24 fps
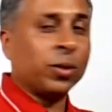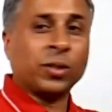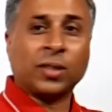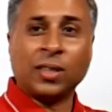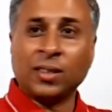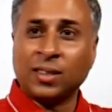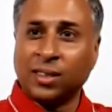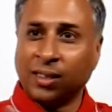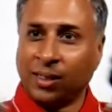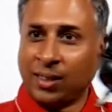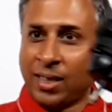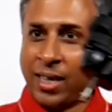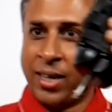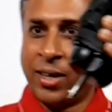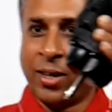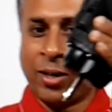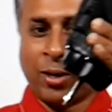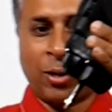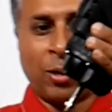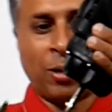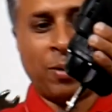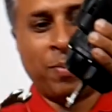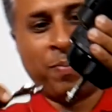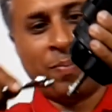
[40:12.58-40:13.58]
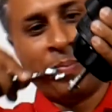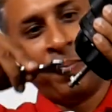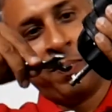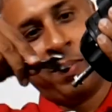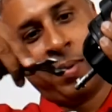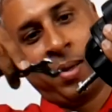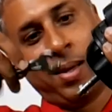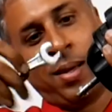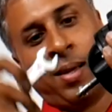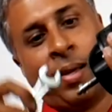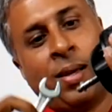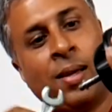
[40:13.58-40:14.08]
questions, there you go.
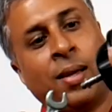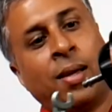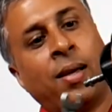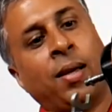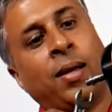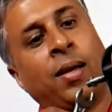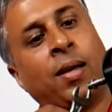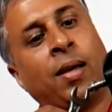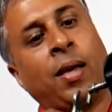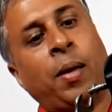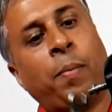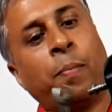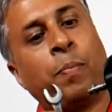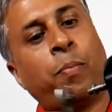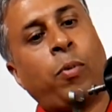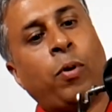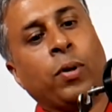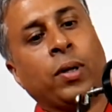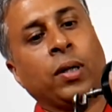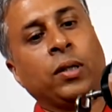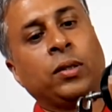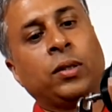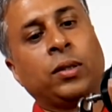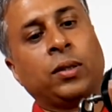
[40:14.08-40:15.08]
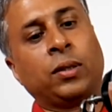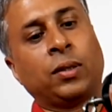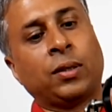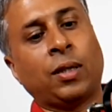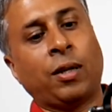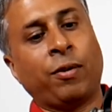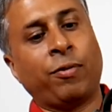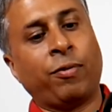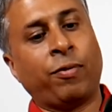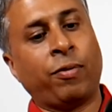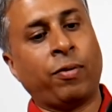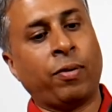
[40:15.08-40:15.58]
Important
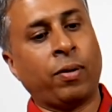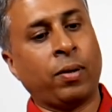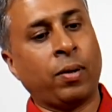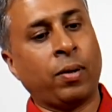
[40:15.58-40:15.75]
stuff.